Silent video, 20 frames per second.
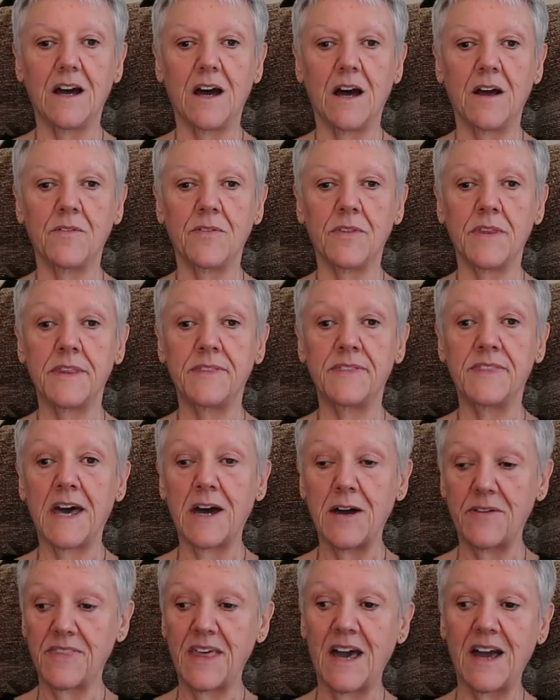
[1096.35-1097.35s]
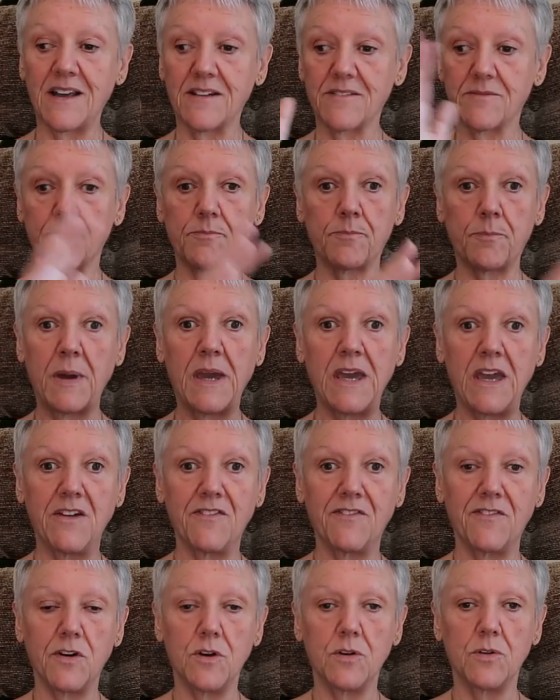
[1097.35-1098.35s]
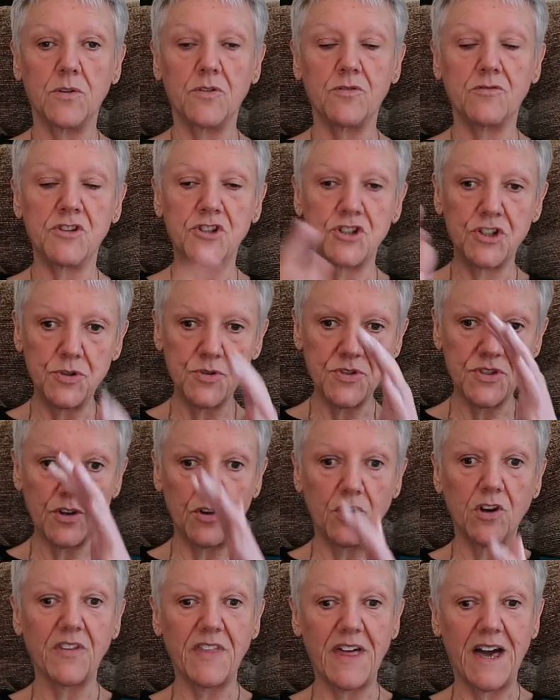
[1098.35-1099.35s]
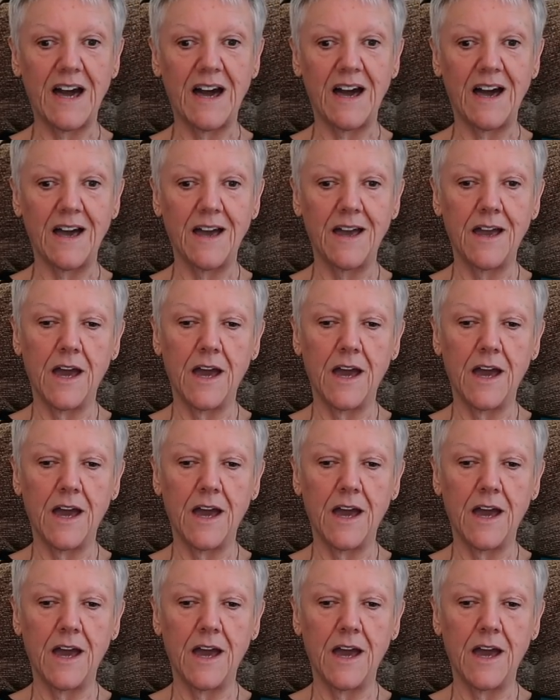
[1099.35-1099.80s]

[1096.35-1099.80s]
and that, that pea food, reduce all that